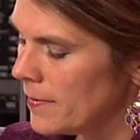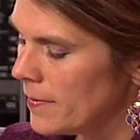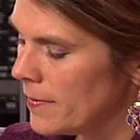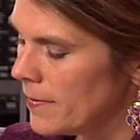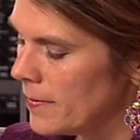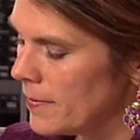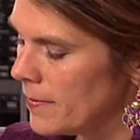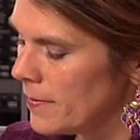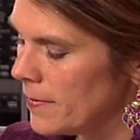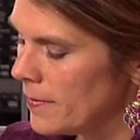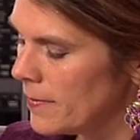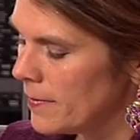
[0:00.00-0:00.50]

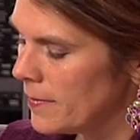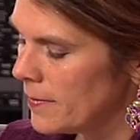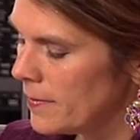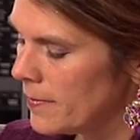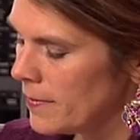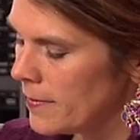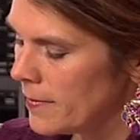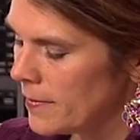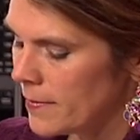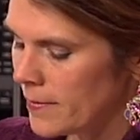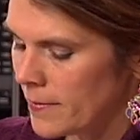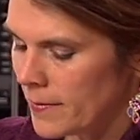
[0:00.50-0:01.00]

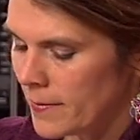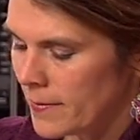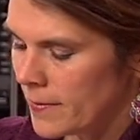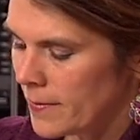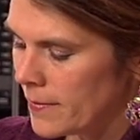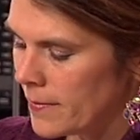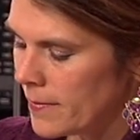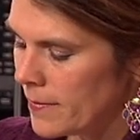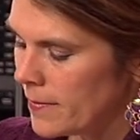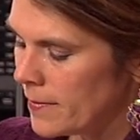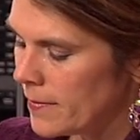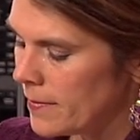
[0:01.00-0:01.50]

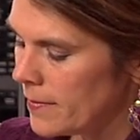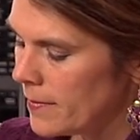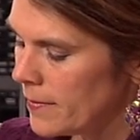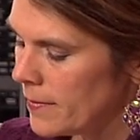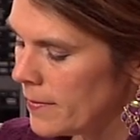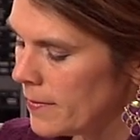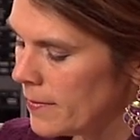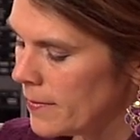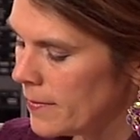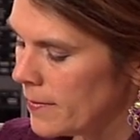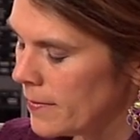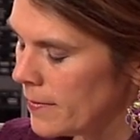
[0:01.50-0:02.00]

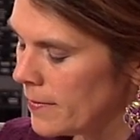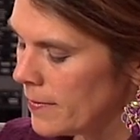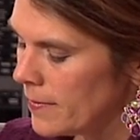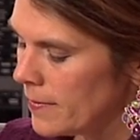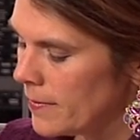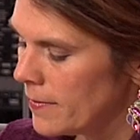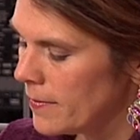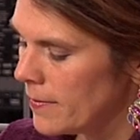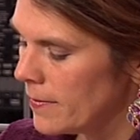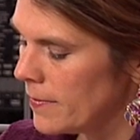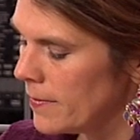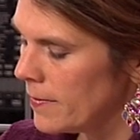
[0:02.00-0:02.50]

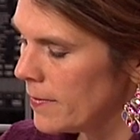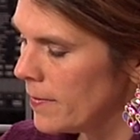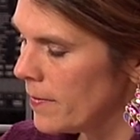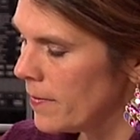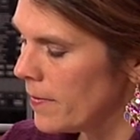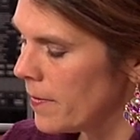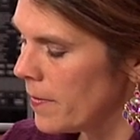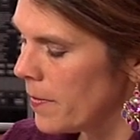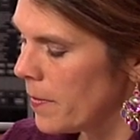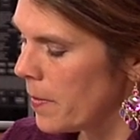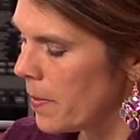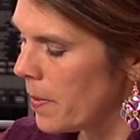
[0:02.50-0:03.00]

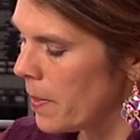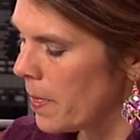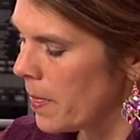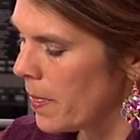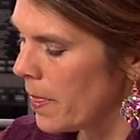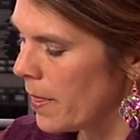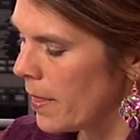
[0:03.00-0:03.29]
The person shown says nothing.